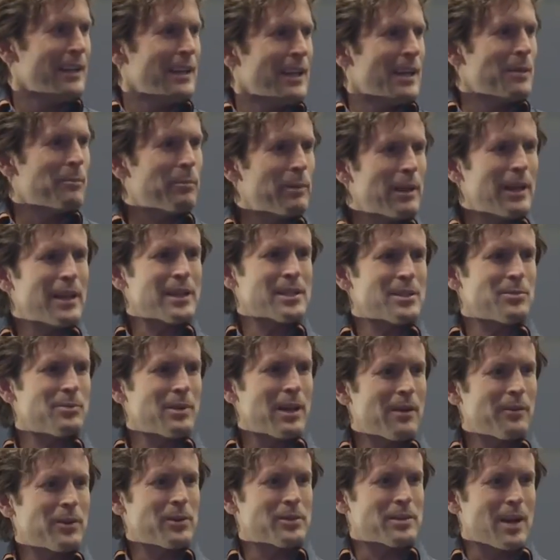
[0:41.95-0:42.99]
And plus,
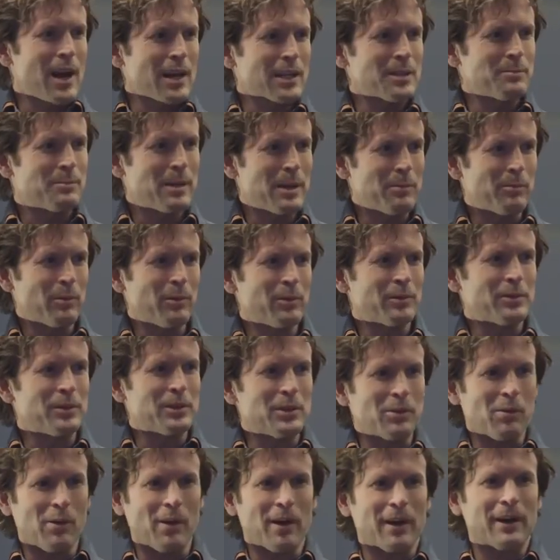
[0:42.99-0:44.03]
whenever you talk to people in New
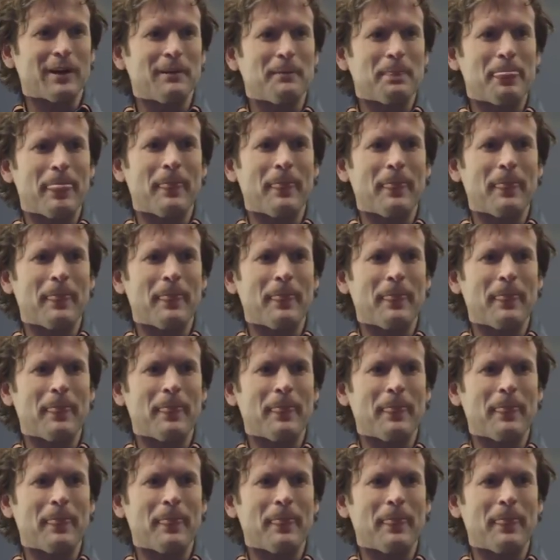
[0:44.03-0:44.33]
York,